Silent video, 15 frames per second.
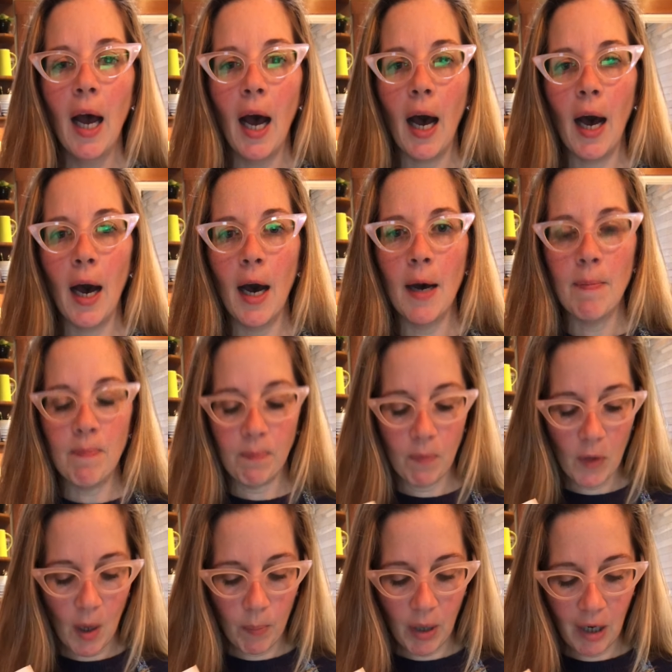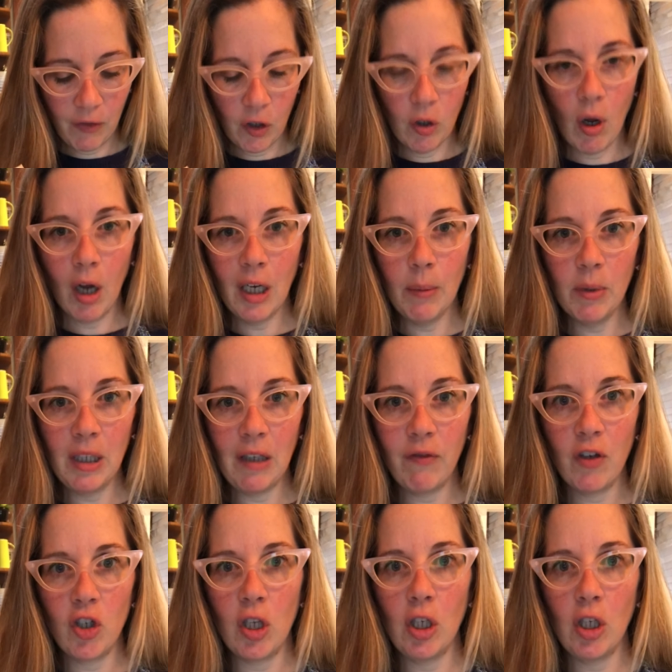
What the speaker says: But if you're not able to eat fish,